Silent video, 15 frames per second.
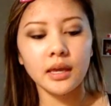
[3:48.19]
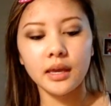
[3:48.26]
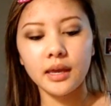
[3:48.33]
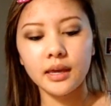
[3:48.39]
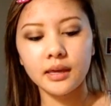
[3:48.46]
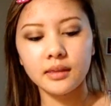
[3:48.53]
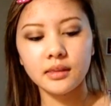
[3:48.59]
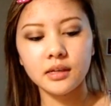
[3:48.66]

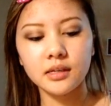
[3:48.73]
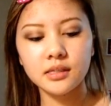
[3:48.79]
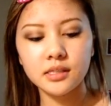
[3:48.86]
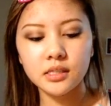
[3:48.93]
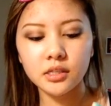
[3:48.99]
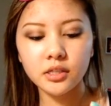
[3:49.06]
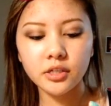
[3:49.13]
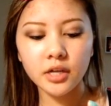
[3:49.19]
And the
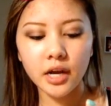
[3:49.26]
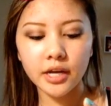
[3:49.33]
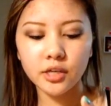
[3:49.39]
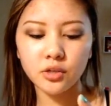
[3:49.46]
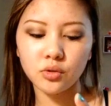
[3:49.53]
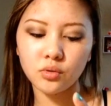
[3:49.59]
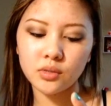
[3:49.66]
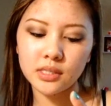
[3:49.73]
concealer I
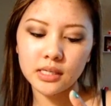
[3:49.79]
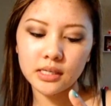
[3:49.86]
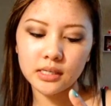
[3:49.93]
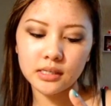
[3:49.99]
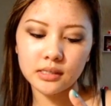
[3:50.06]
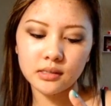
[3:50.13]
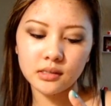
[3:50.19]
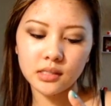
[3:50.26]
use
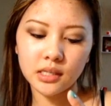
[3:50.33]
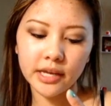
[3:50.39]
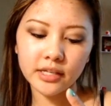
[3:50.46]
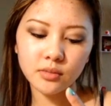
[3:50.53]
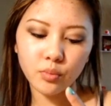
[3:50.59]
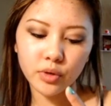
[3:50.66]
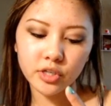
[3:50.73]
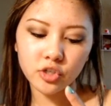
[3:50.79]
is
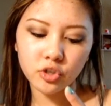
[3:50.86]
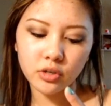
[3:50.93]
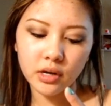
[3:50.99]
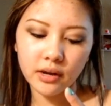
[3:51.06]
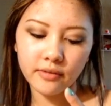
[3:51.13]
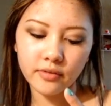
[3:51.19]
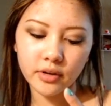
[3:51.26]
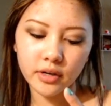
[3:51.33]
Select Moisture
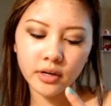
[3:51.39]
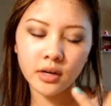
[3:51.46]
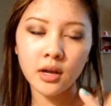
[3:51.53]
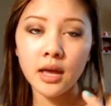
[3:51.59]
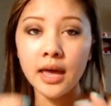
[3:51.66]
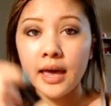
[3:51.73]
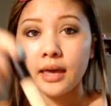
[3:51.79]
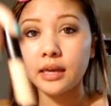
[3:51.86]
Cover
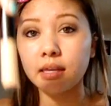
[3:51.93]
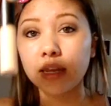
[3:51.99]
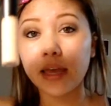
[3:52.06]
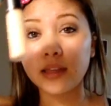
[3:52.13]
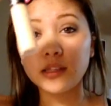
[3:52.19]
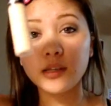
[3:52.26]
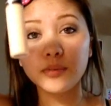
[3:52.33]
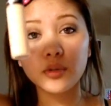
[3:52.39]
in
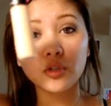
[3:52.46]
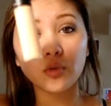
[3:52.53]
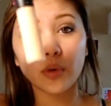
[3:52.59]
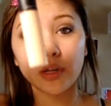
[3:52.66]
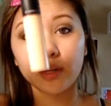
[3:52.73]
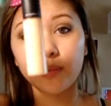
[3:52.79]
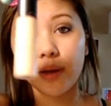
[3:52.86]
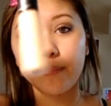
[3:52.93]

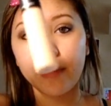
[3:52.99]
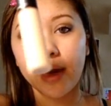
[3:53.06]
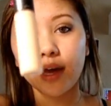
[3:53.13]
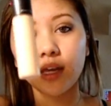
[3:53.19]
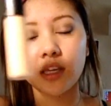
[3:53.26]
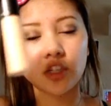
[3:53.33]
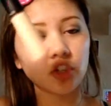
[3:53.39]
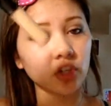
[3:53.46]
NW20 by
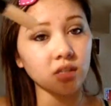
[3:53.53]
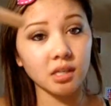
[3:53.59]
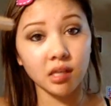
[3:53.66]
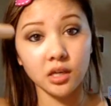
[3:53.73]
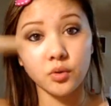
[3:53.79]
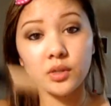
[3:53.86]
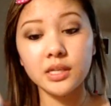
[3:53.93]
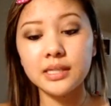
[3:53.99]
MAC. It's just a
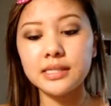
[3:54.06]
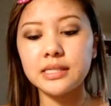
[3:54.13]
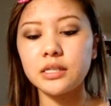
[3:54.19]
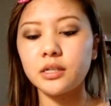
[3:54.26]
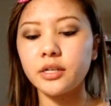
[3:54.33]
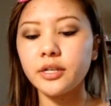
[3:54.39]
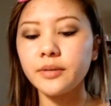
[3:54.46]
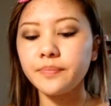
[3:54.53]
liquid
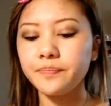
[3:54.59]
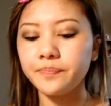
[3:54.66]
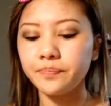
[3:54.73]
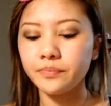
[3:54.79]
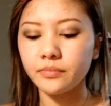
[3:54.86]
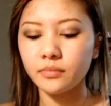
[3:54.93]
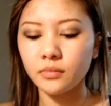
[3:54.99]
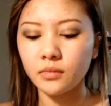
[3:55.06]
concealer.
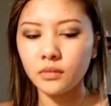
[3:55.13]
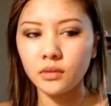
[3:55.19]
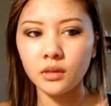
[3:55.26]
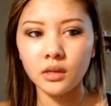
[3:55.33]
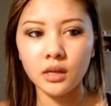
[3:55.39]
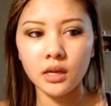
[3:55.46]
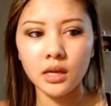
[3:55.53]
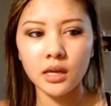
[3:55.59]

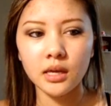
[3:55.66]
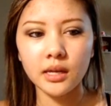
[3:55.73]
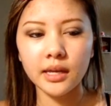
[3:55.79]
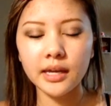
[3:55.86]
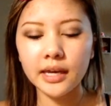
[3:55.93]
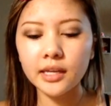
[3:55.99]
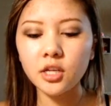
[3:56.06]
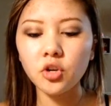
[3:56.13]
And I
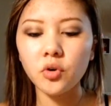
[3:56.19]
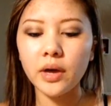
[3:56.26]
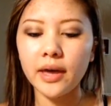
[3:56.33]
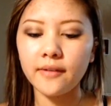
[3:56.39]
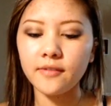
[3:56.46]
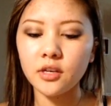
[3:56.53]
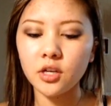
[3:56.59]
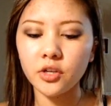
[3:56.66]
kind of go
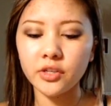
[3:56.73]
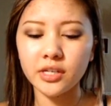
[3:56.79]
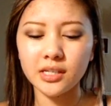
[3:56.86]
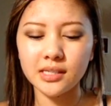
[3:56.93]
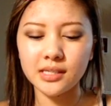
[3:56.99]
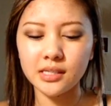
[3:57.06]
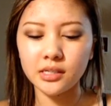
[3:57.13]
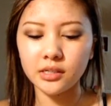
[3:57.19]
heavy on the
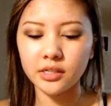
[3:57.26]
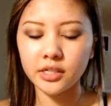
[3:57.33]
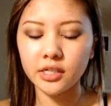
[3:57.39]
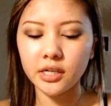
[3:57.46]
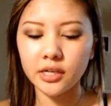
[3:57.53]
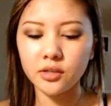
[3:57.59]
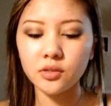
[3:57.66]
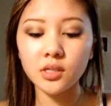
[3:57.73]

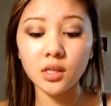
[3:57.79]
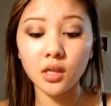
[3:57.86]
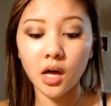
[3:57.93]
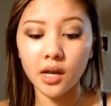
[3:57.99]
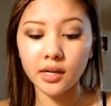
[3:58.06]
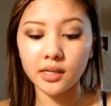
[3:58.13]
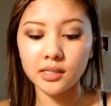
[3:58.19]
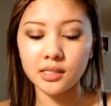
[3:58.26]
concealer. I use a
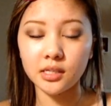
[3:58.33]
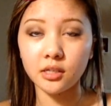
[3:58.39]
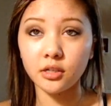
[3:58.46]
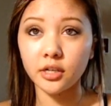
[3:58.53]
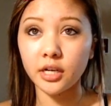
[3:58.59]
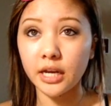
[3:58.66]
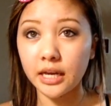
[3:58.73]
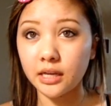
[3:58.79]
lot of
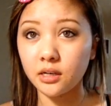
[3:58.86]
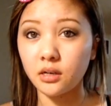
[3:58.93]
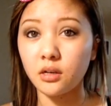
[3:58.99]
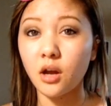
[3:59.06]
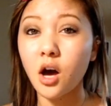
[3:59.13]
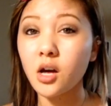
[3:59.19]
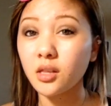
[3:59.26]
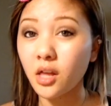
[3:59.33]
concealer and
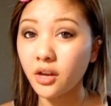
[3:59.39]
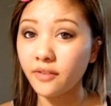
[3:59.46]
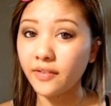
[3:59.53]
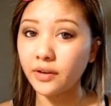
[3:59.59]
not a lot of